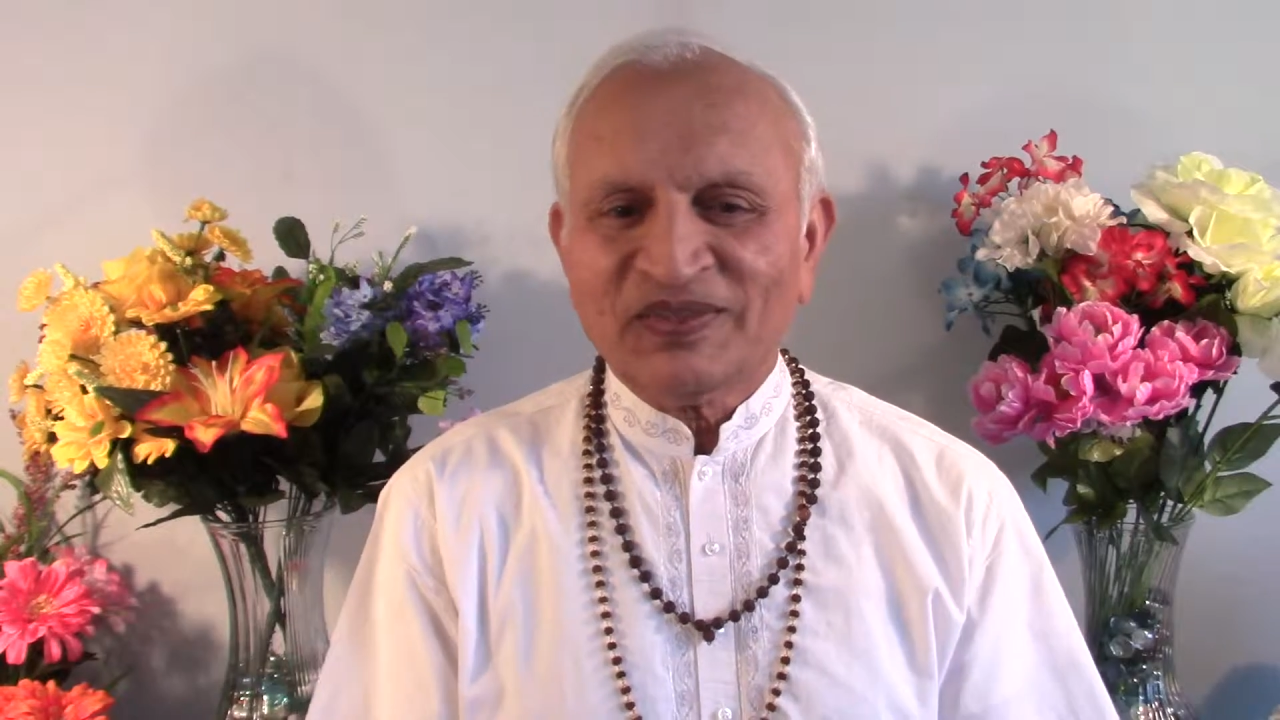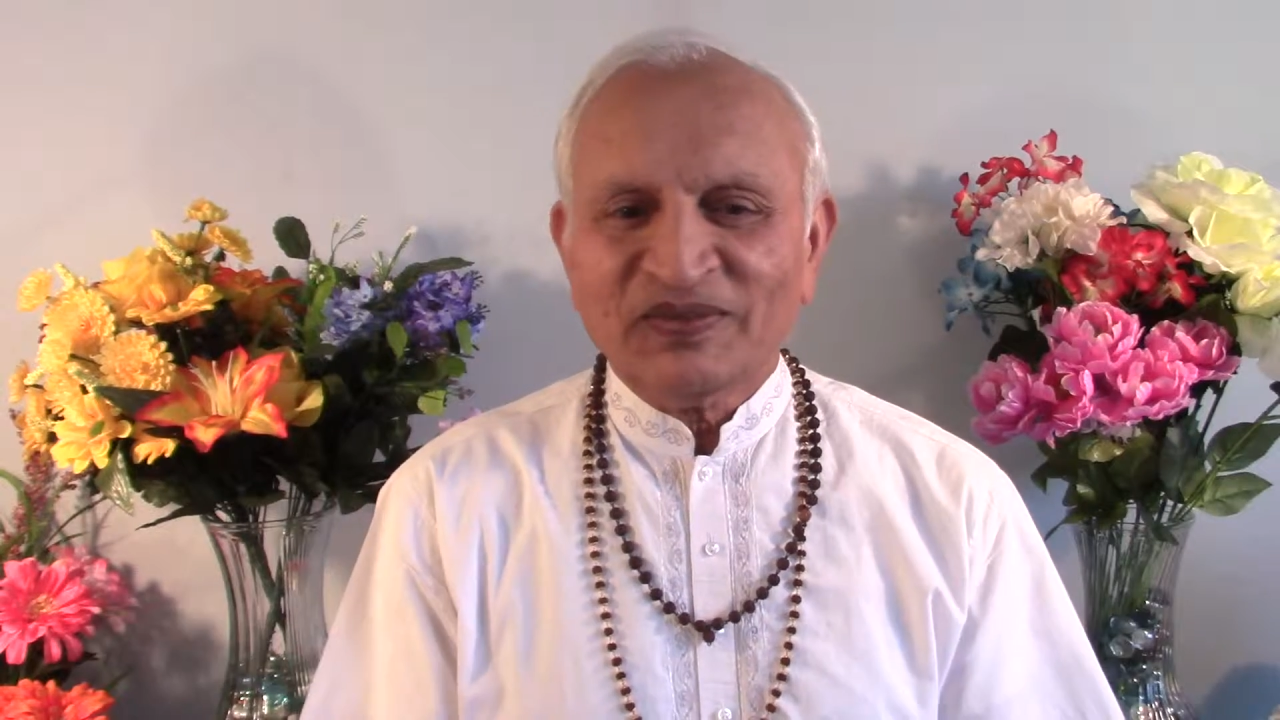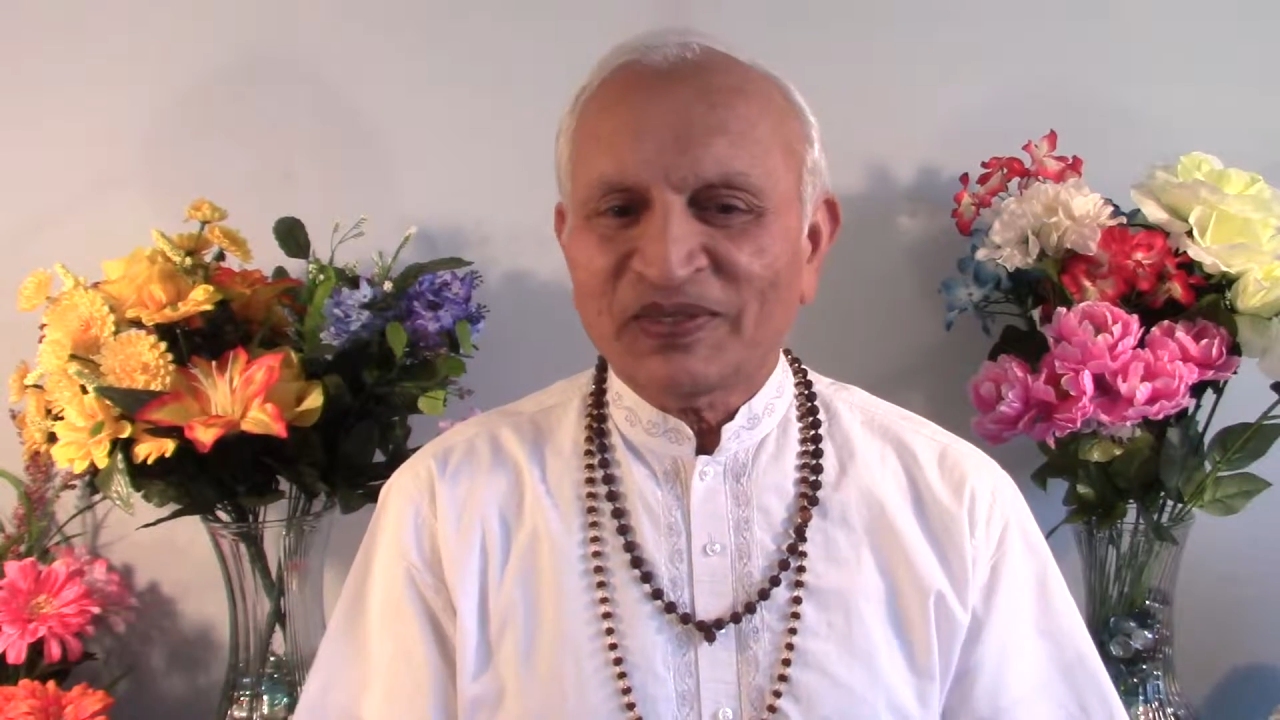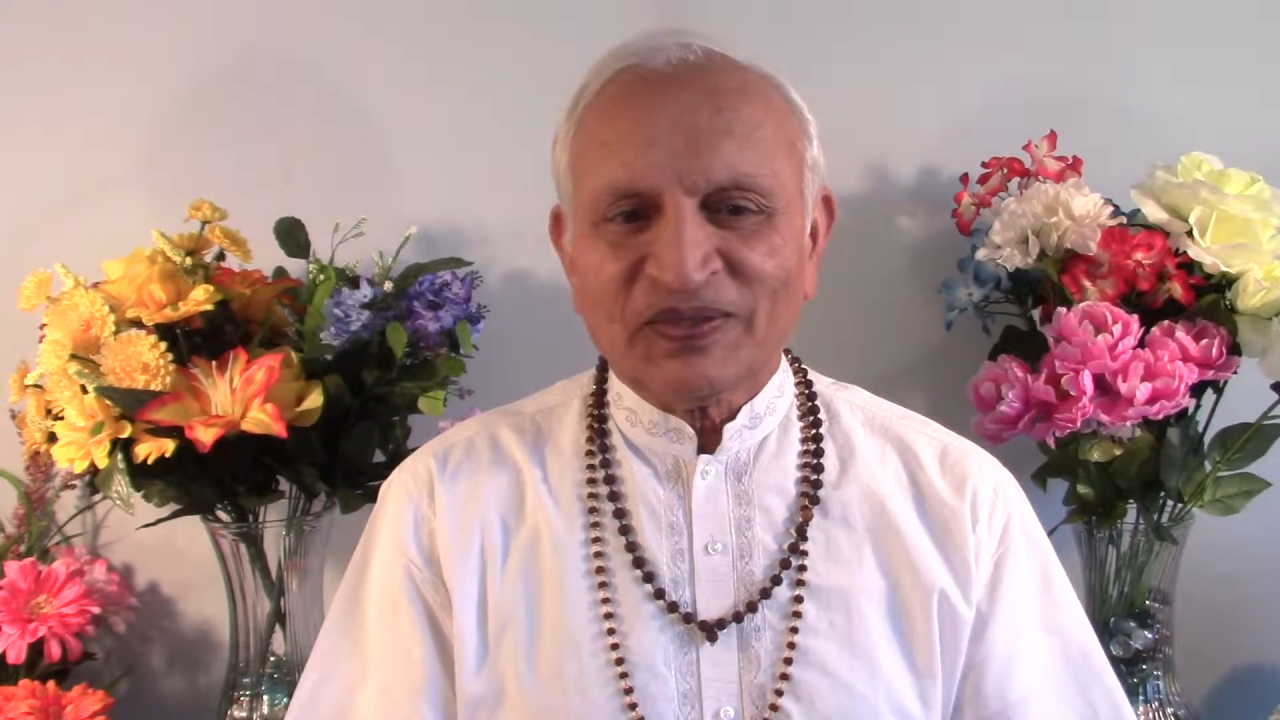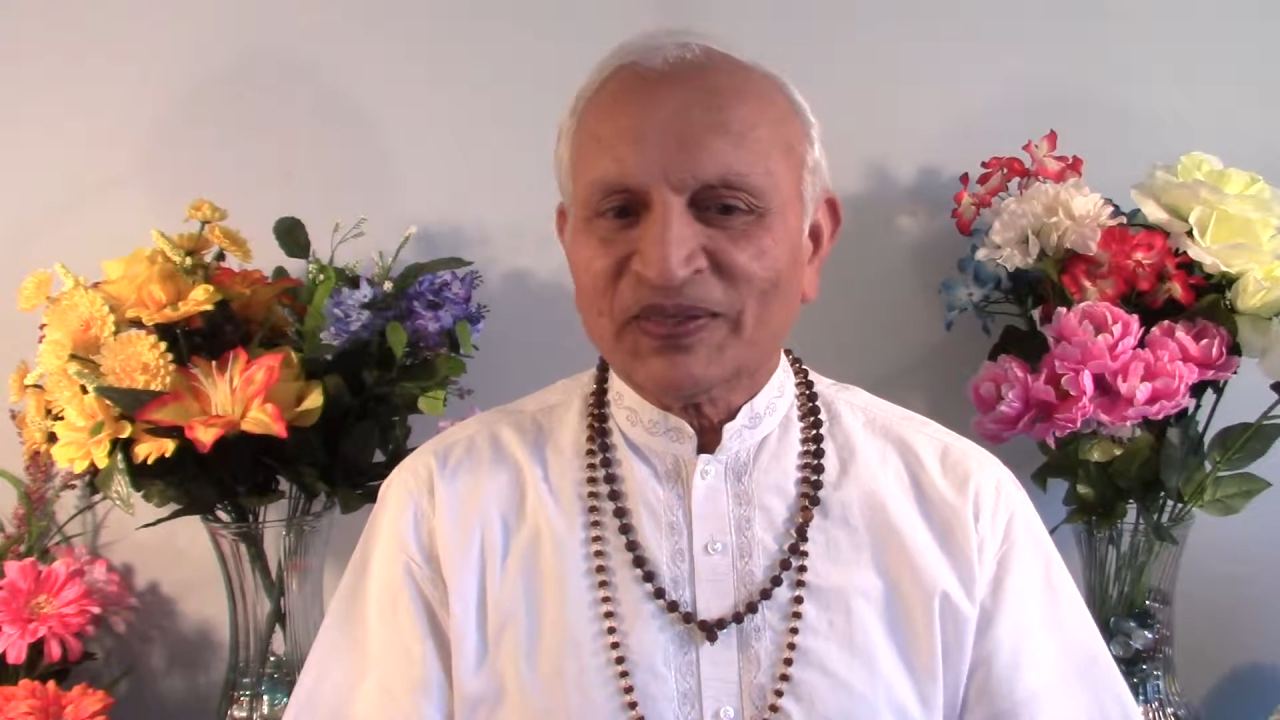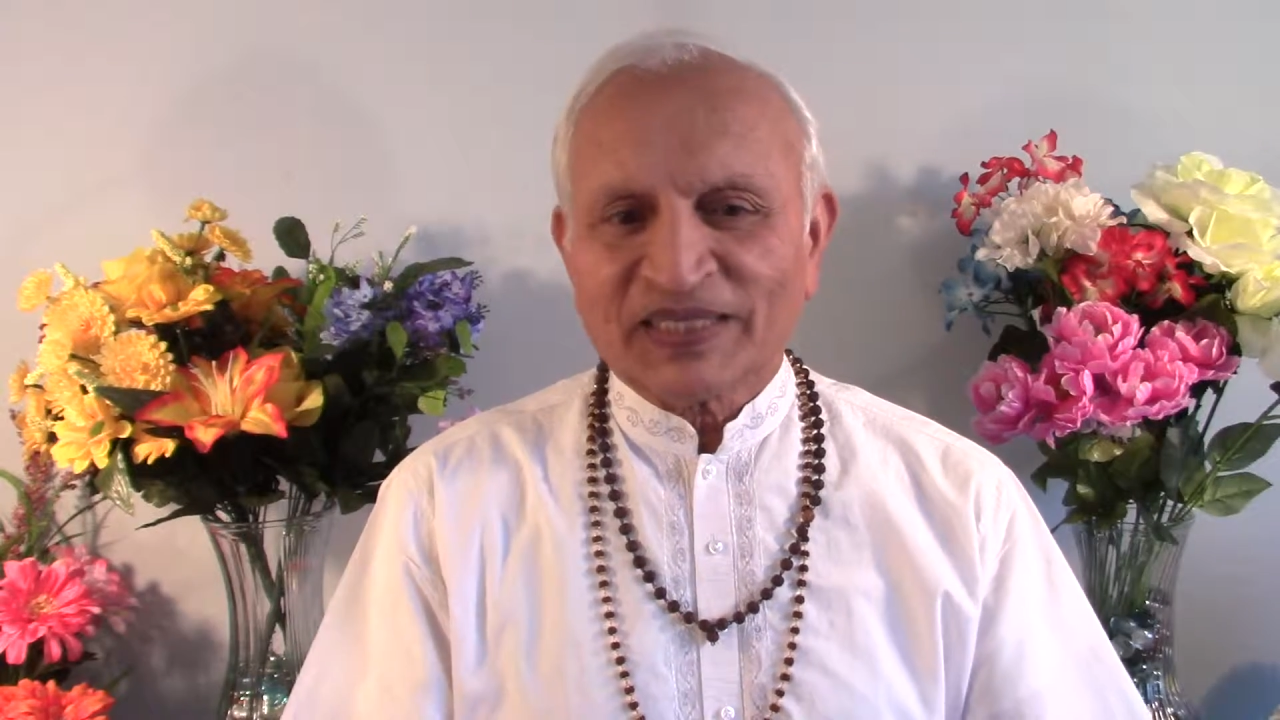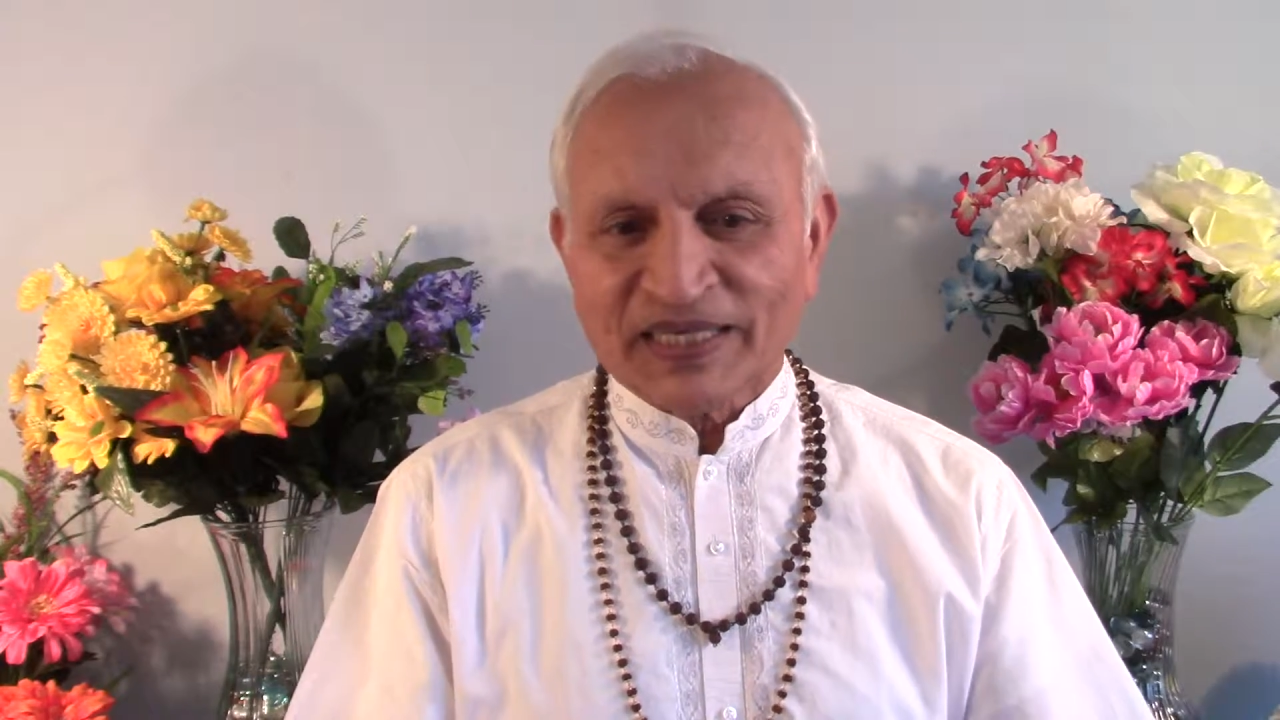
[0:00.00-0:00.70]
you're not